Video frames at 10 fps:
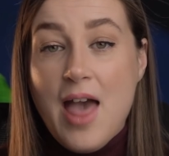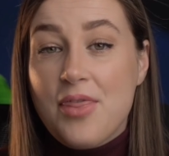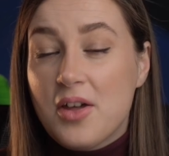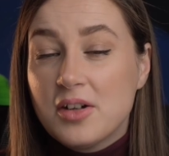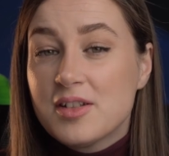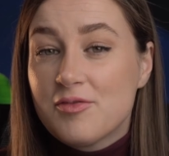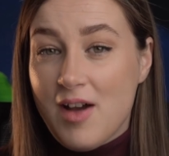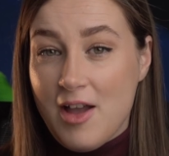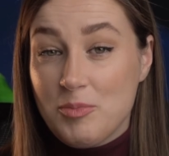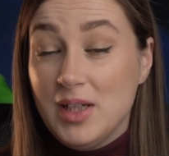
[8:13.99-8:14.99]
A
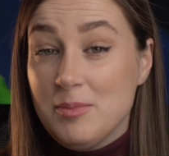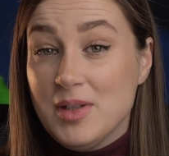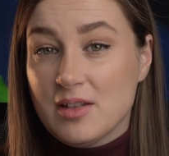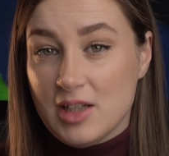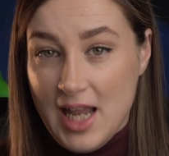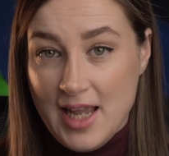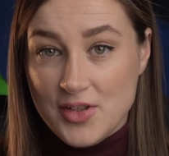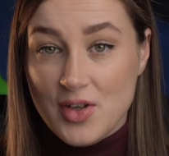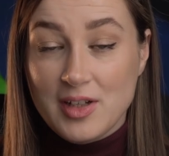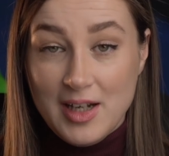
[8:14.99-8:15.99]
35mm
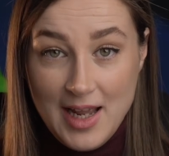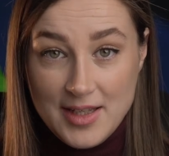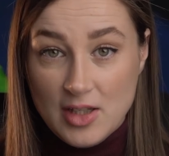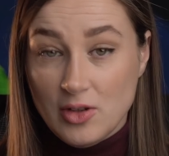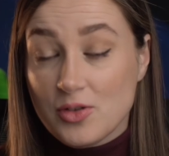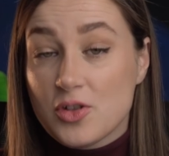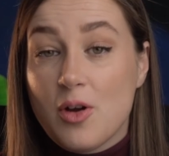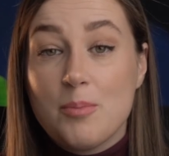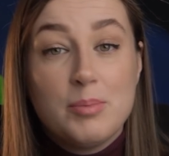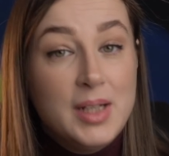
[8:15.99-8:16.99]
lens on Alexa looks
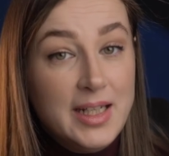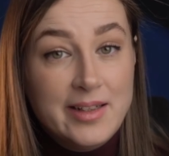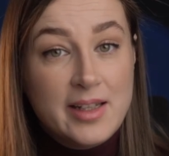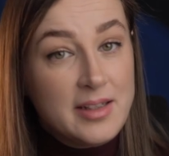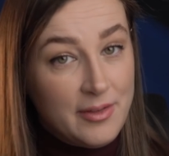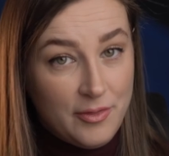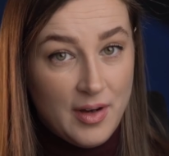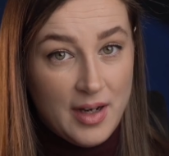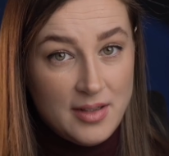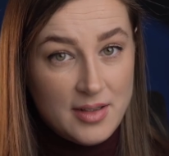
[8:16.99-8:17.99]
completely
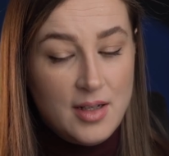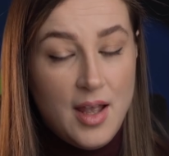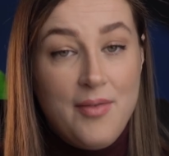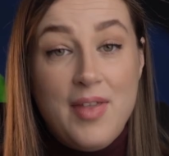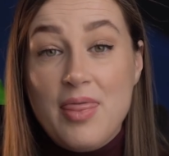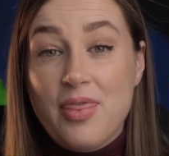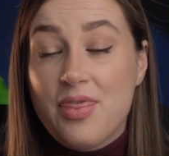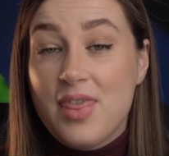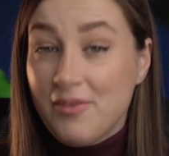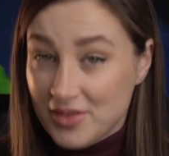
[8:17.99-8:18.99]
different than
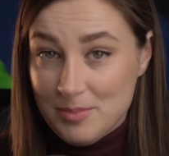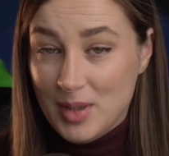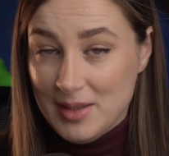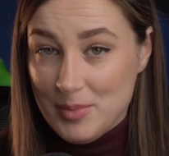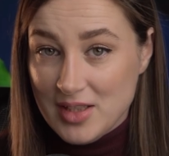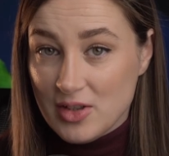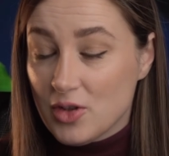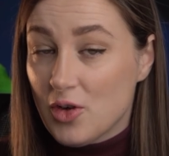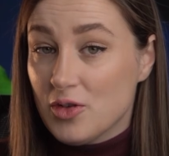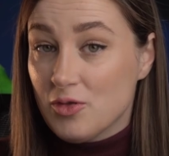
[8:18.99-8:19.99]
50mm
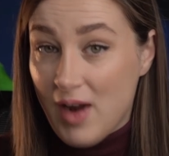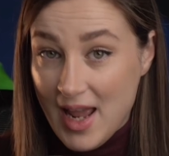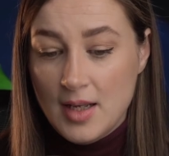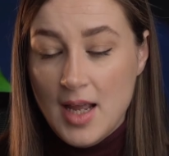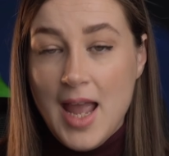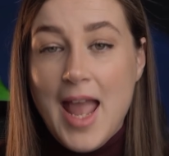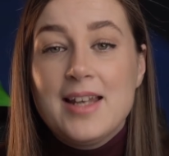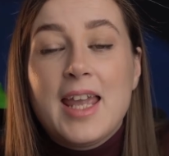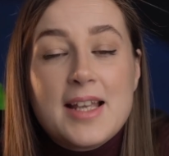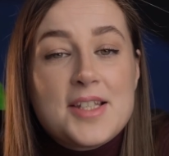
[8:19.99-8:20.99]
on Red.
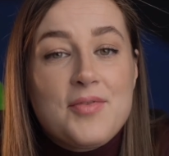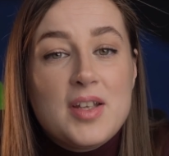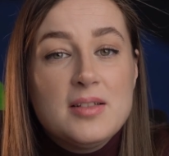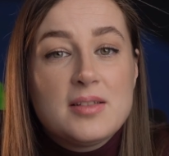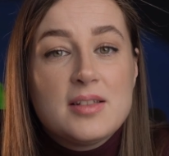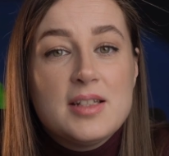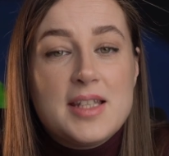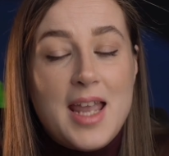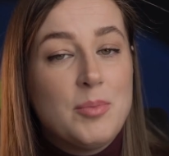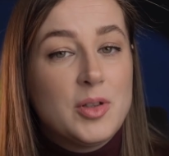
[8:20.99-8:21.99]
And Hicksfield is
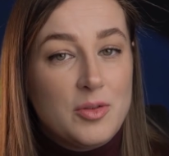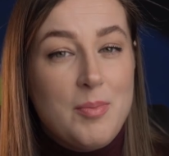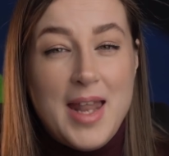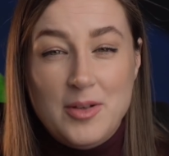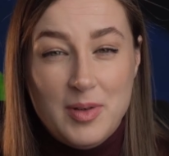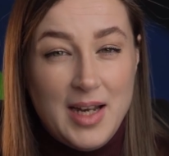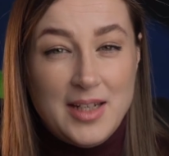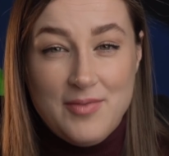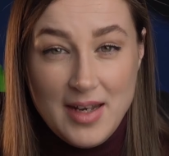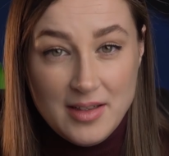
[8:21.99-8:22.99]
able to
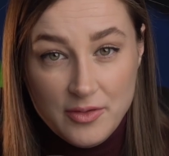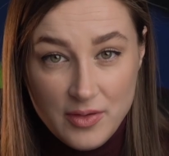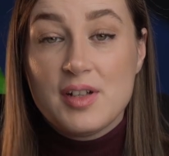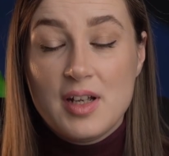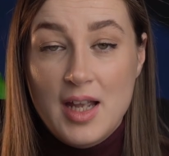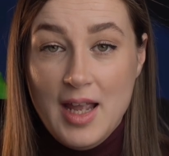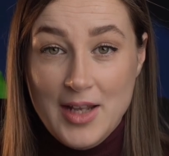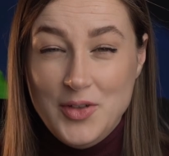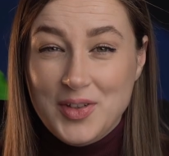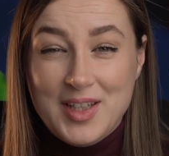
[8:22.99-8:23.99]
manipulate that difference.
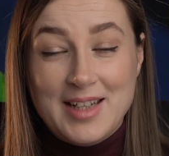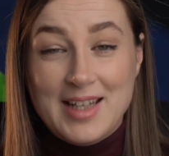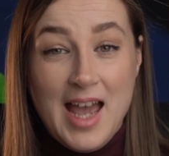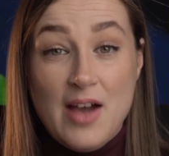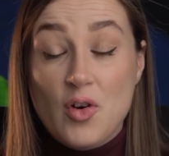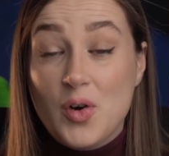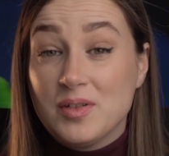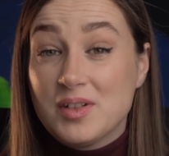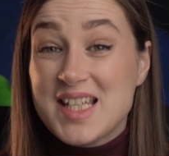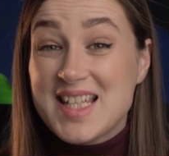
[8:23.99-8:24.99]
And you can have
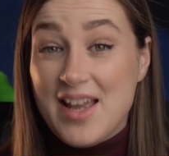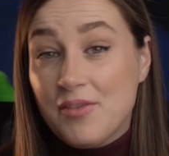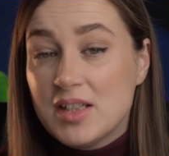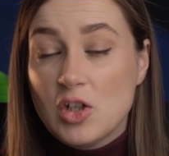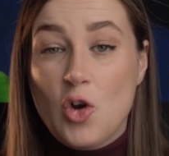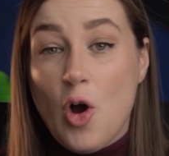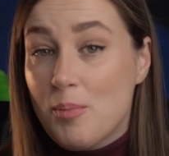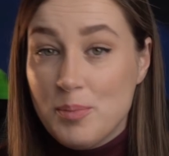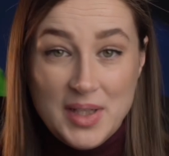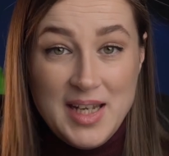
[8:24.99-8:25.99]
over 70
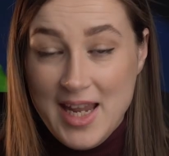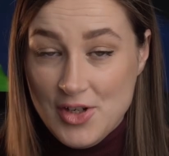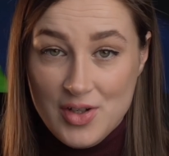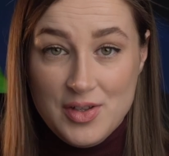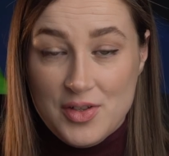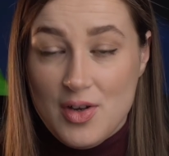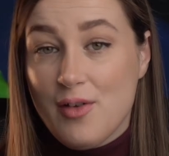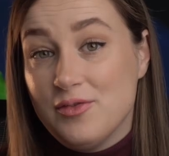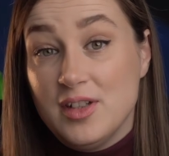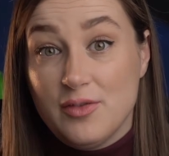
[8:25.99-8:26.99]
combinations
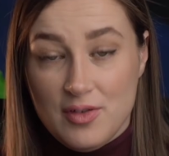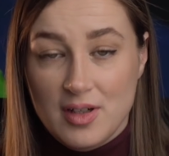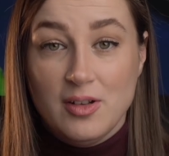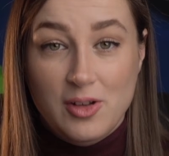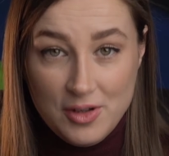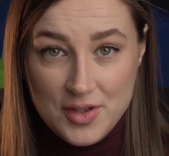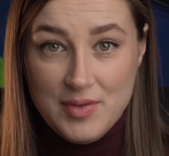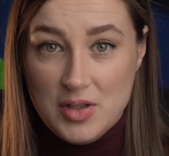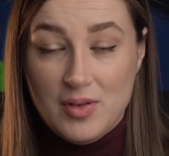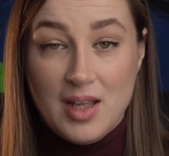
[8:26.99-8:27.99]
of different looks
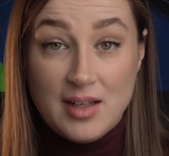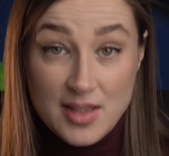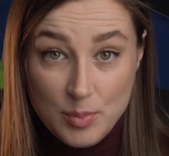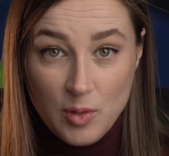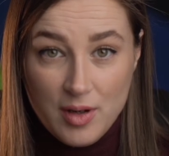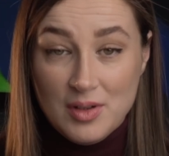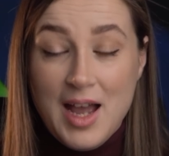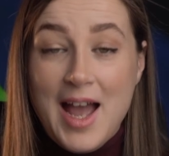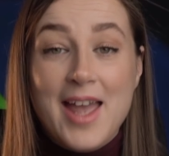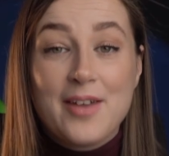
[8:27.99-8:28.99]
that you can explore.
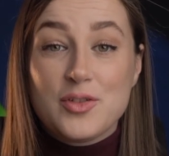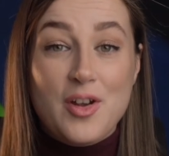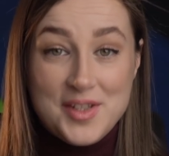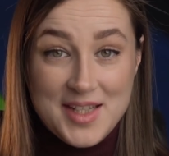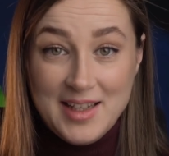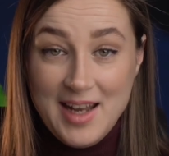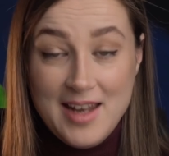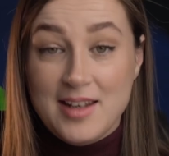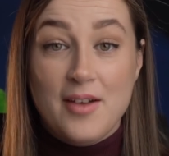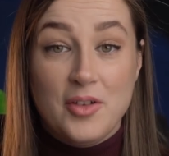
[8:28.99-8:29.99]
I have not seen
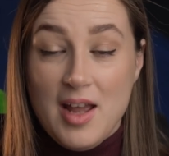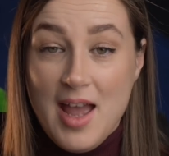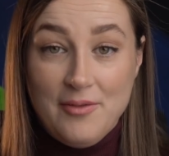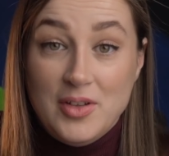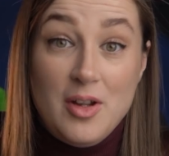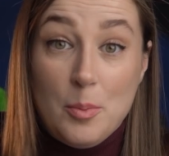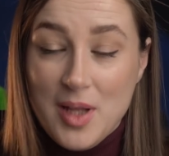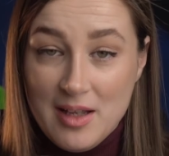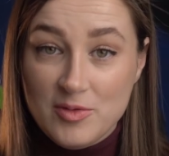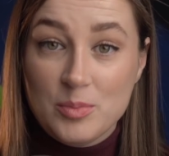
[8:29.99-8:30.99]
any other AI video
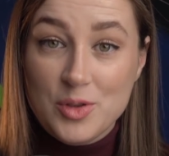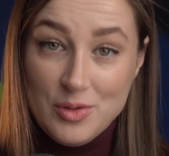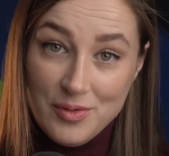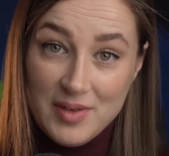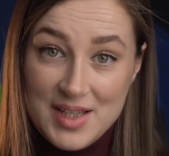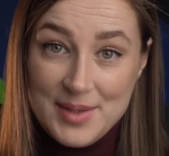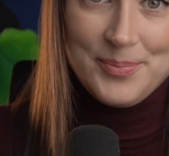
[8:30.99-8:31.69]
platform to do this.